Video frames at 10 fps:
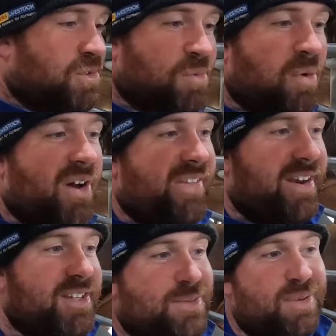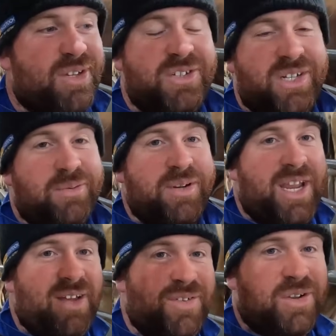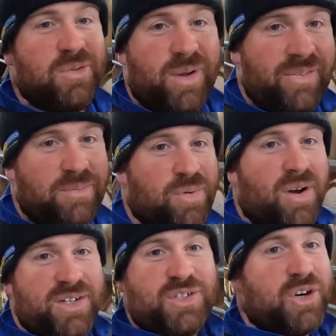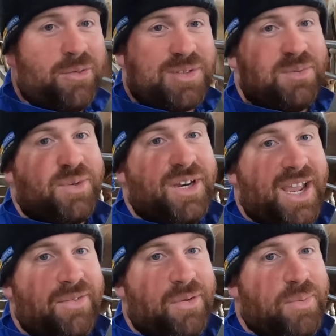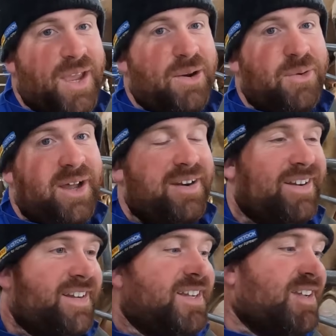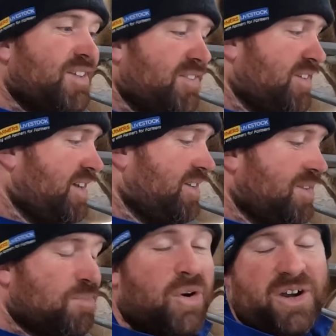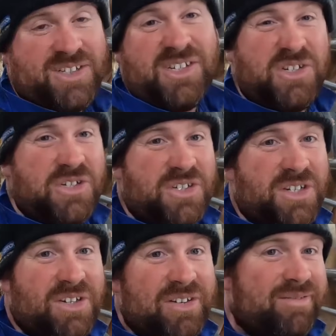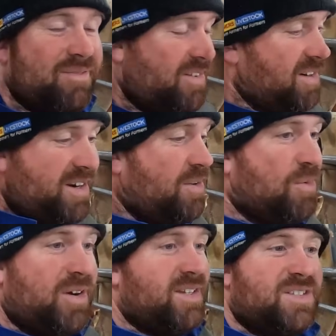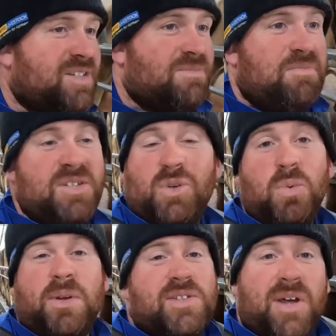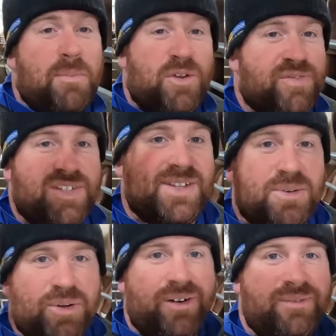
why that is, but usually when you have a good one, the price drops, and when you have a bad one, the price is usually good. I don't know why. It's almost like Murphy's Law.